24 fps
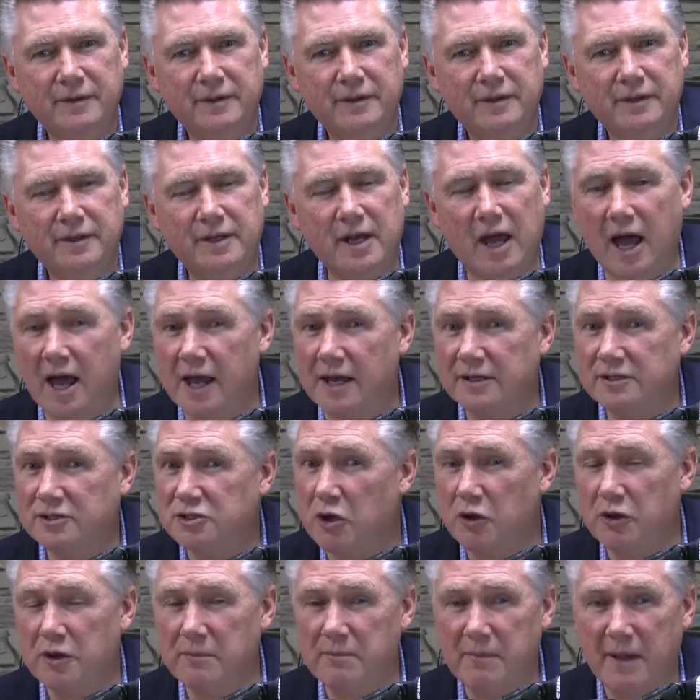Not so
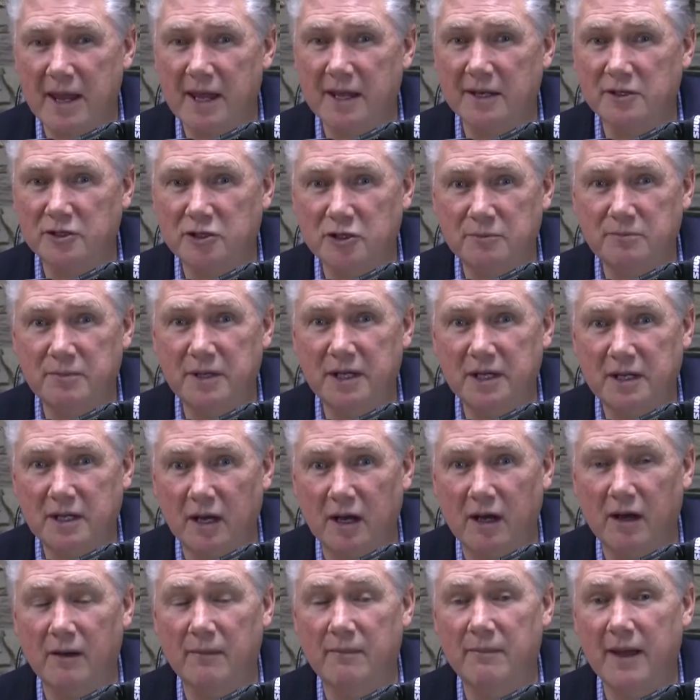that man could
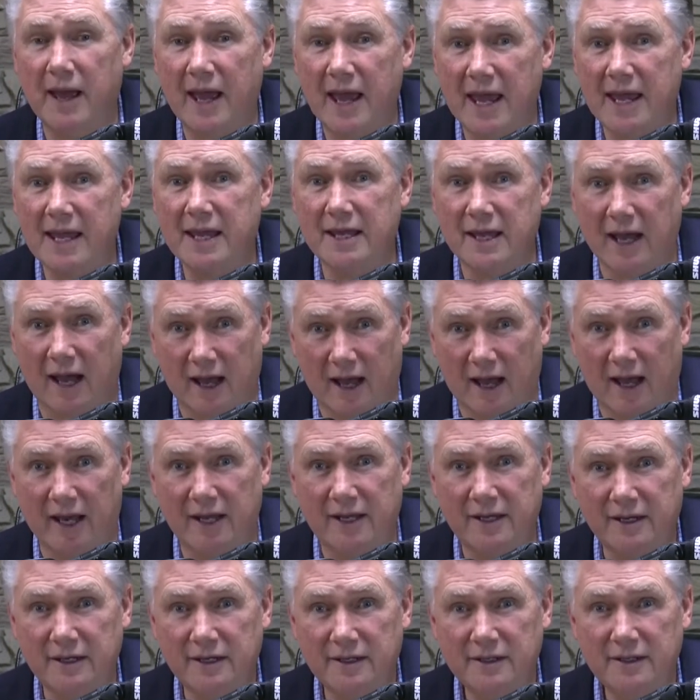become a God,
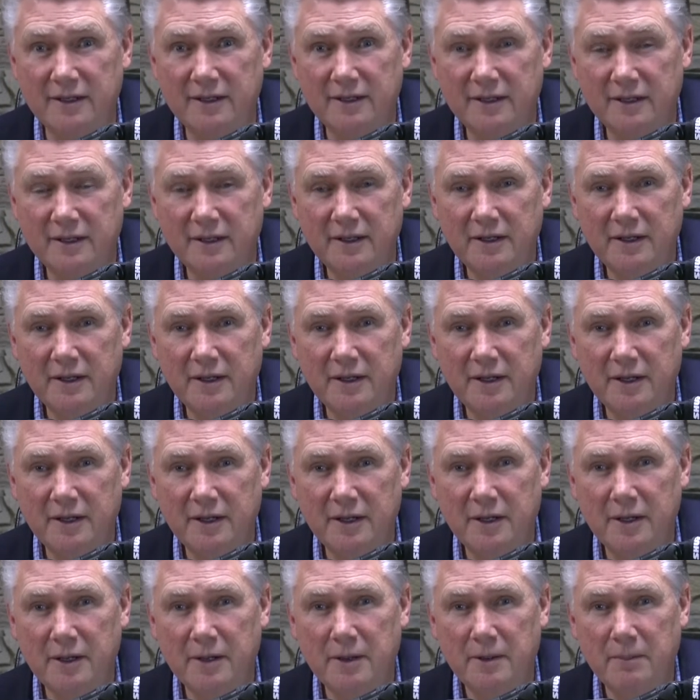
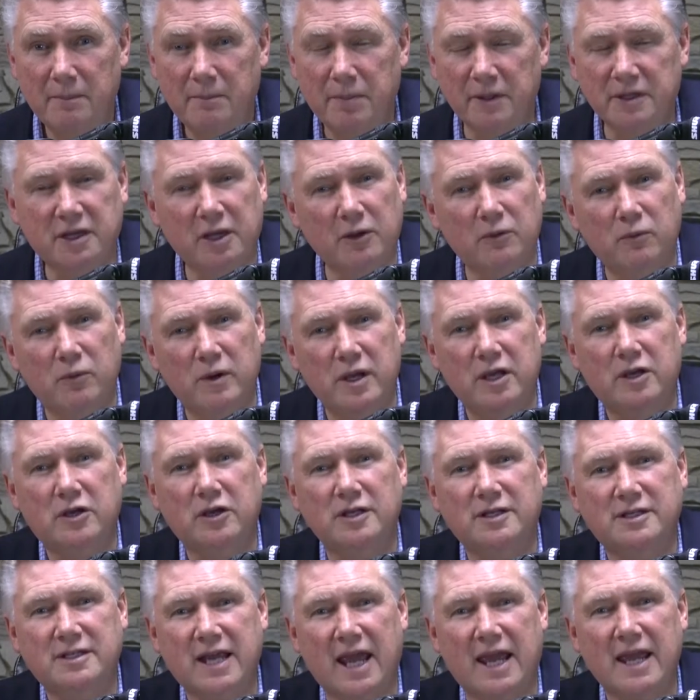but that we
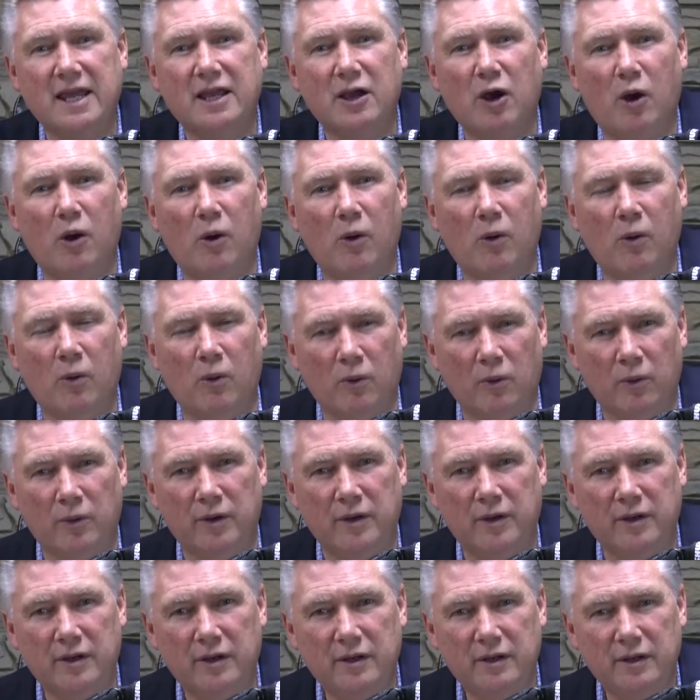could take
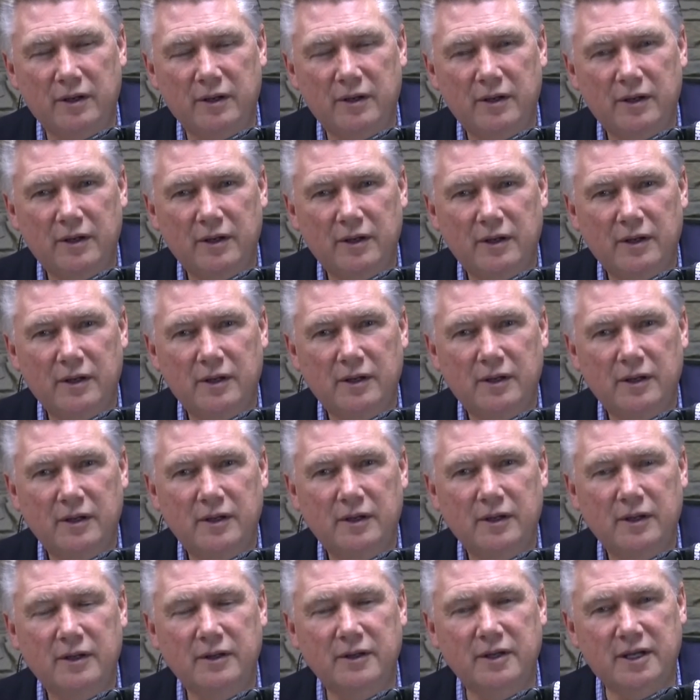on
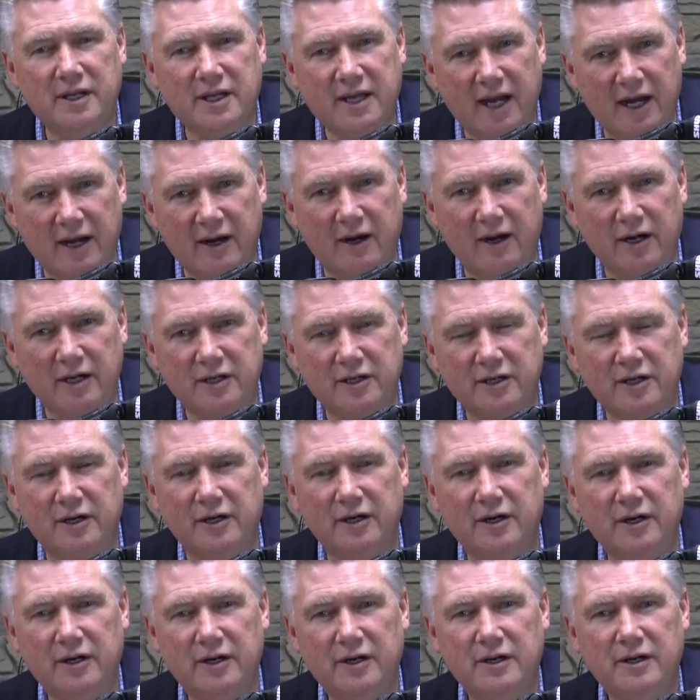the
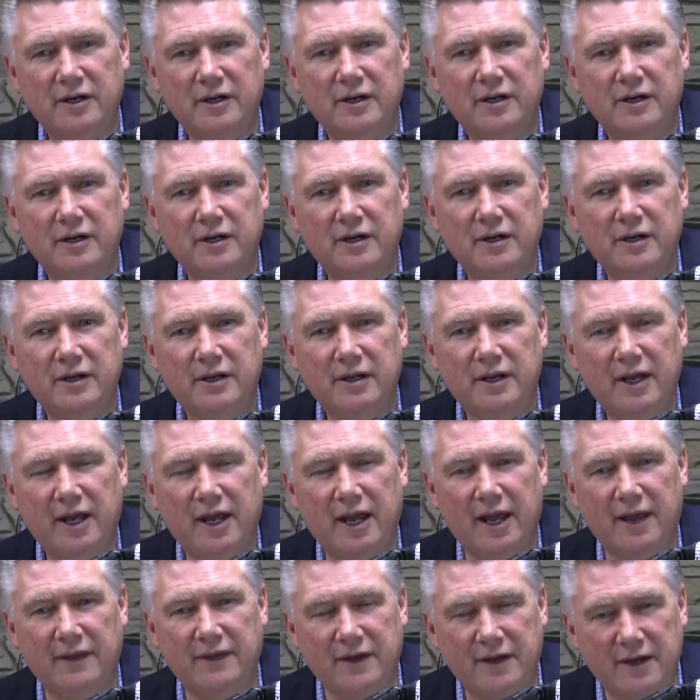character
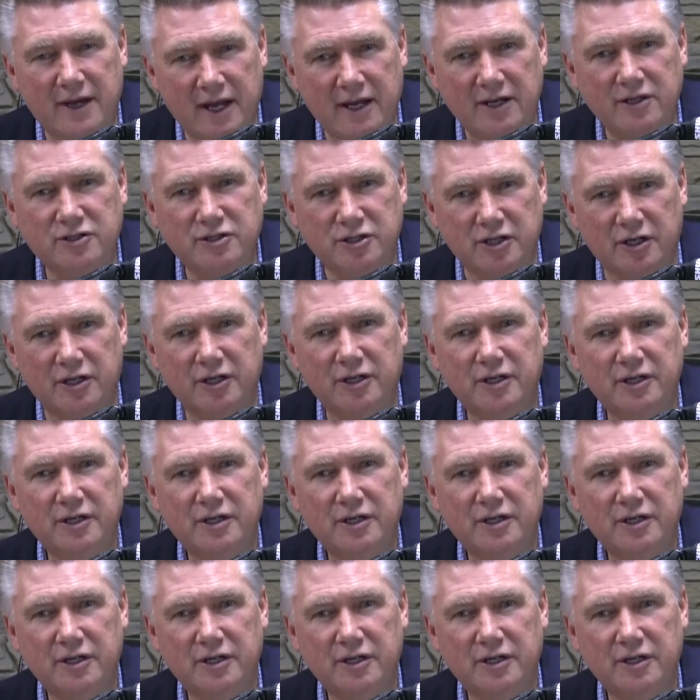and the nature